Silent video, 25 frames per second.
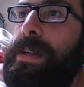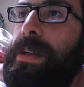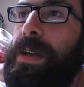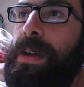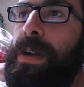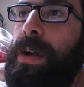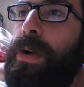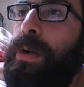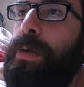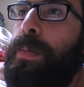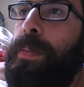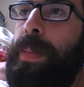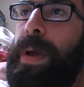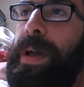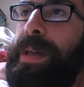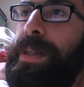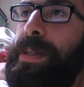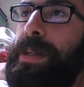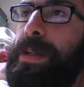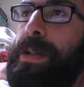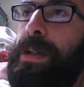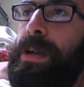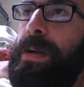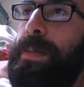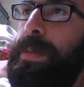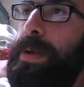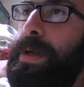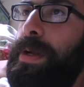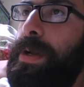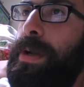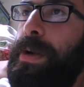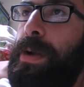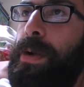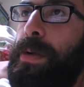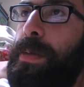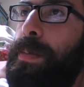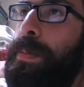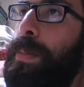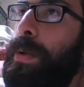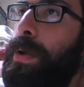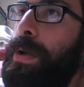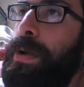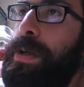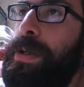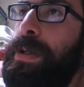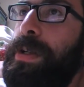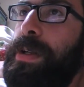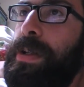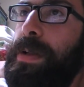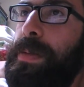an old men's club and an old
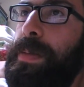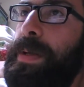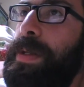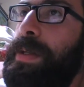boys club.